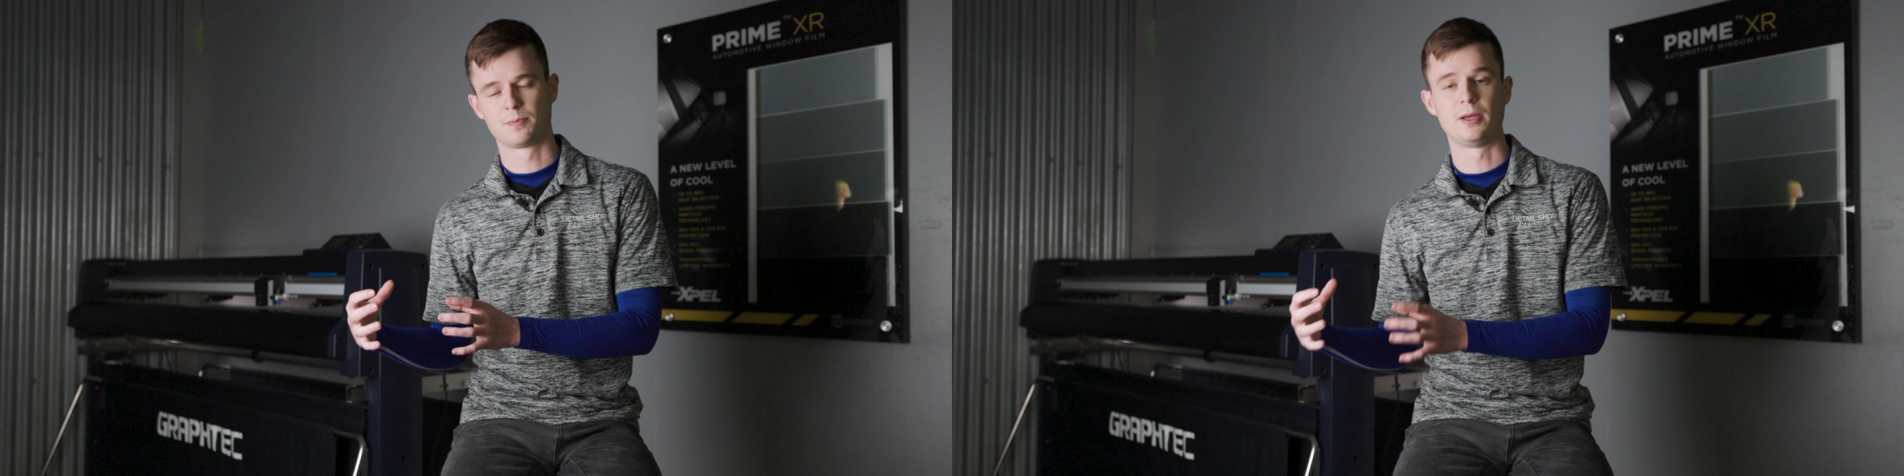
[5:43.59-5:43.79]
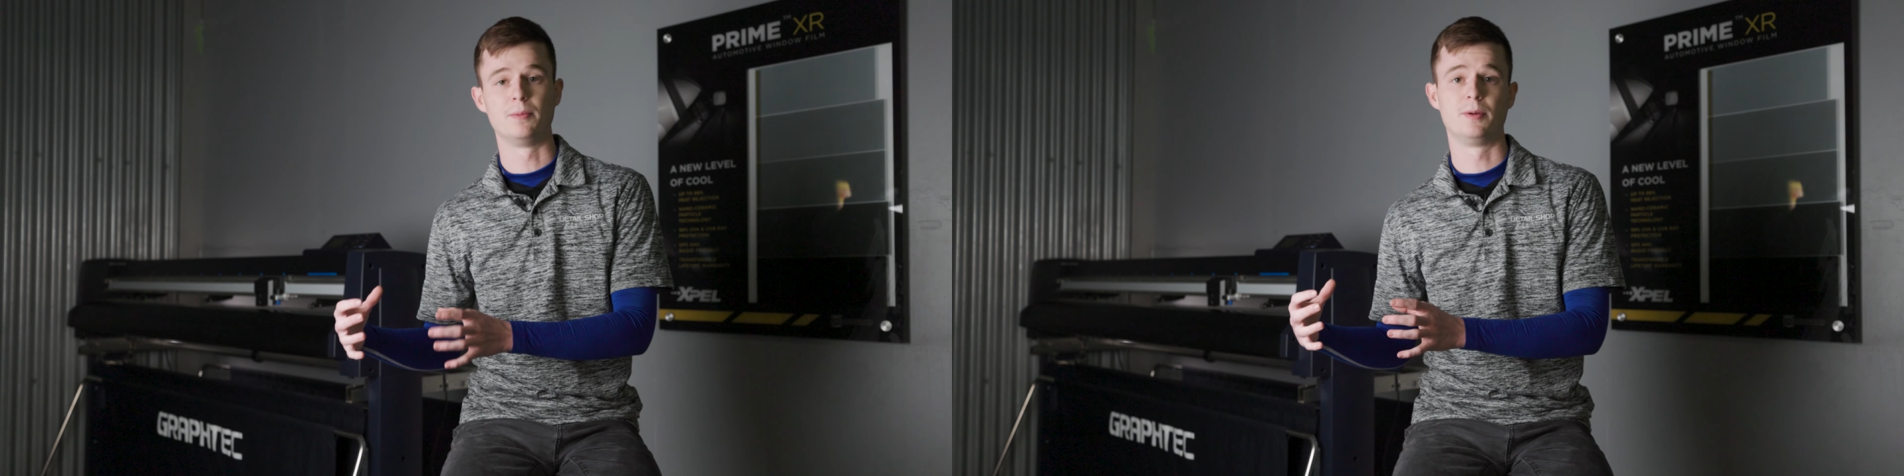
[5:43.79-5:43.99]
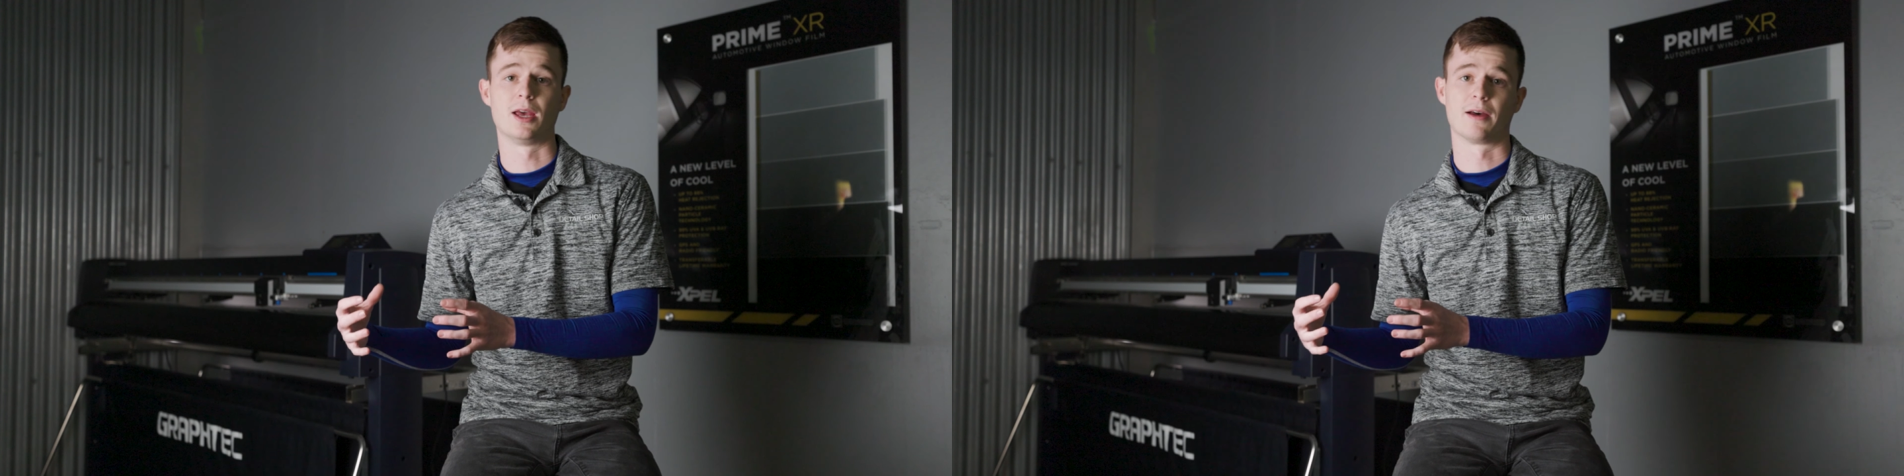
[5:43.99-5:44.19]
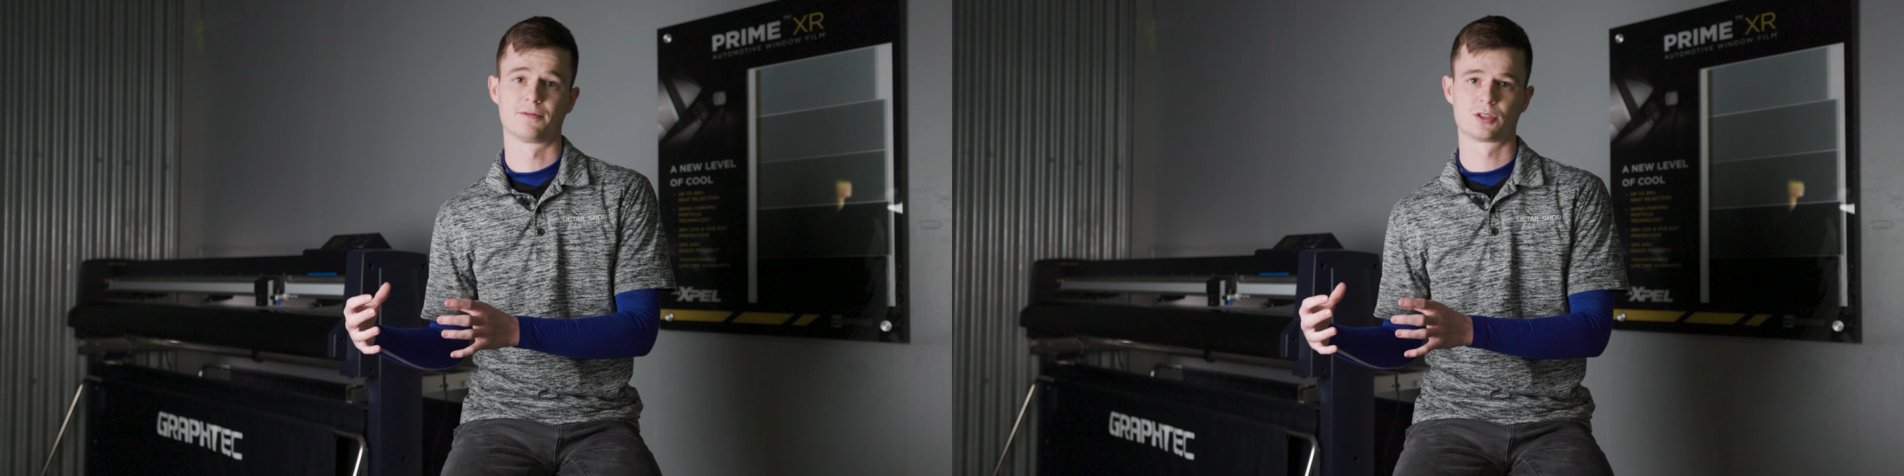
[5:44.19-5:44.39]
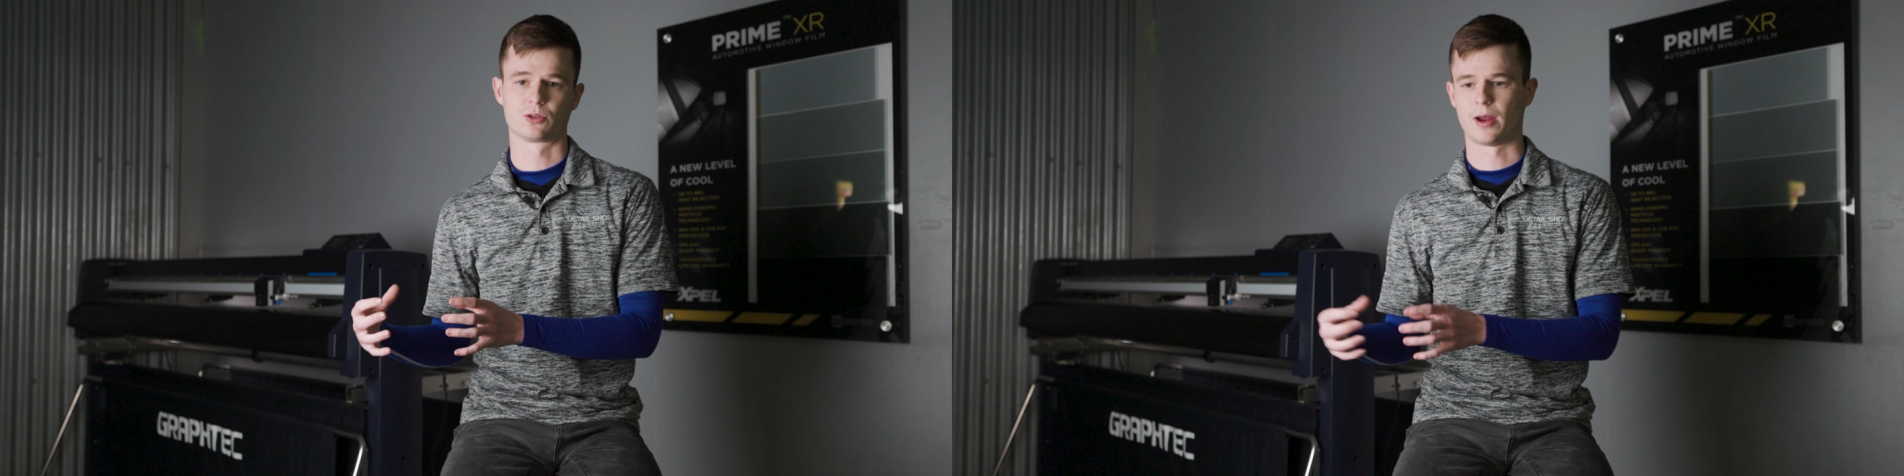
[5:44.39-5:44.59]
PPF
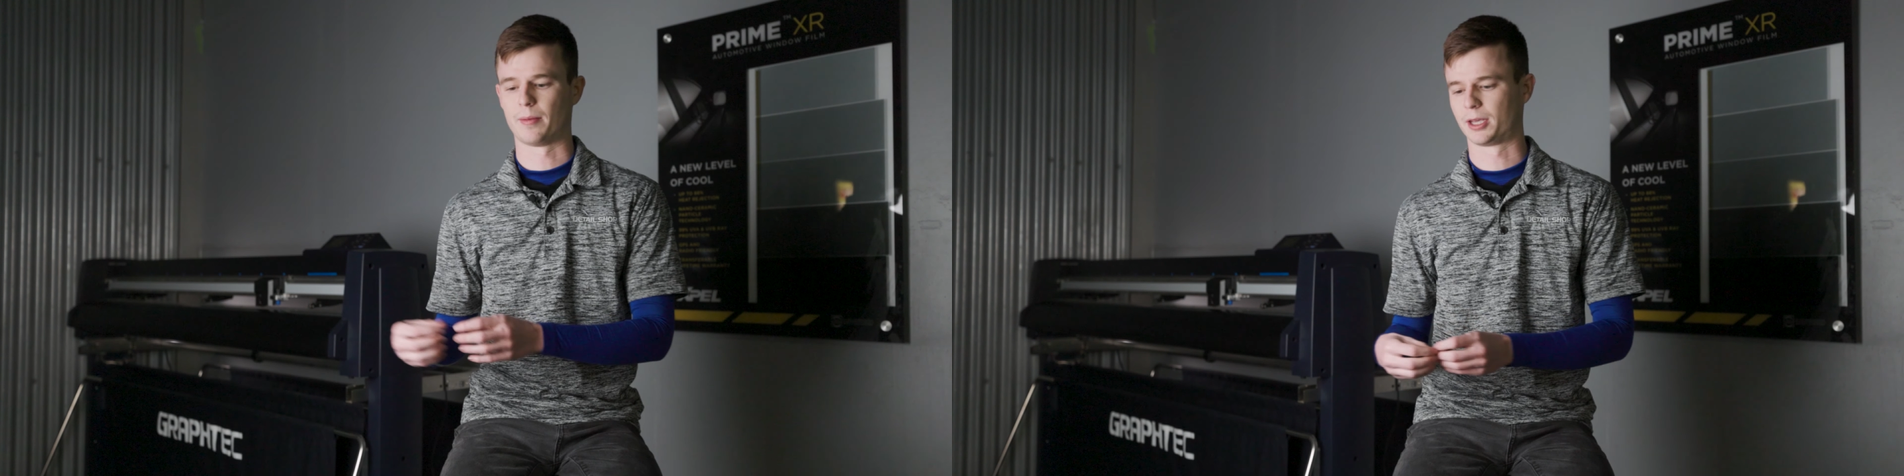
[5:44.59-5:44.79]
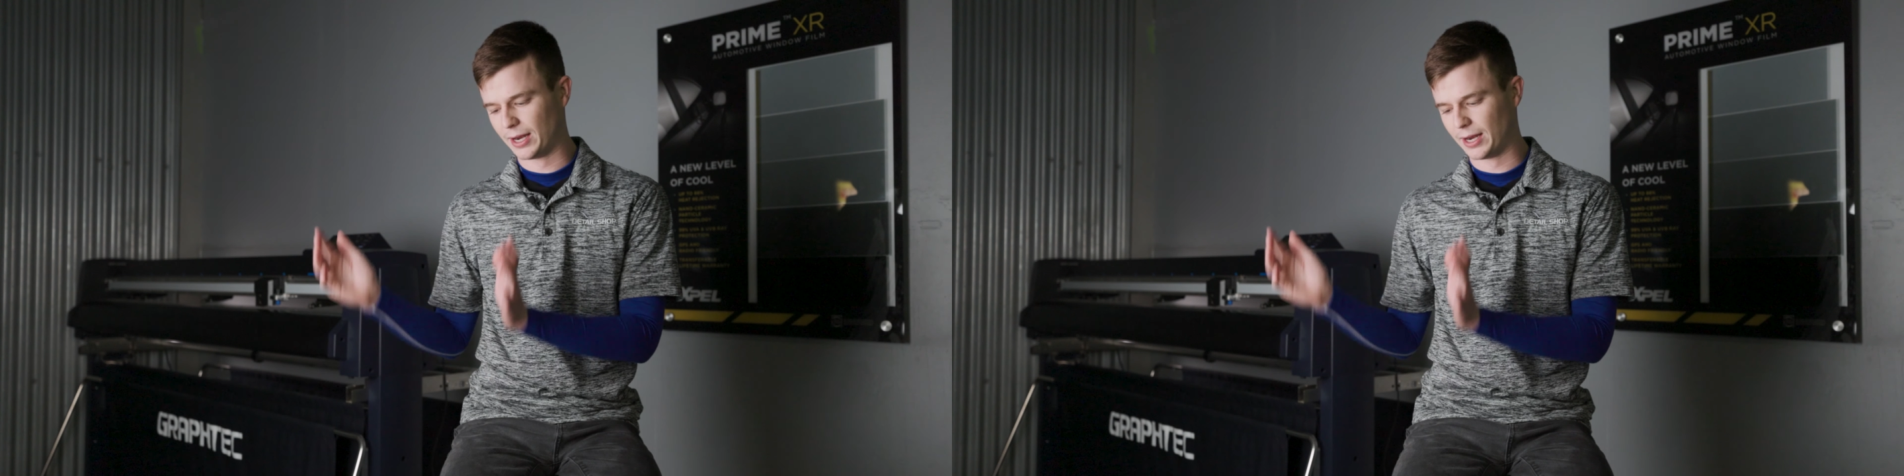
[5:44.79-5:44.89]
ceramic.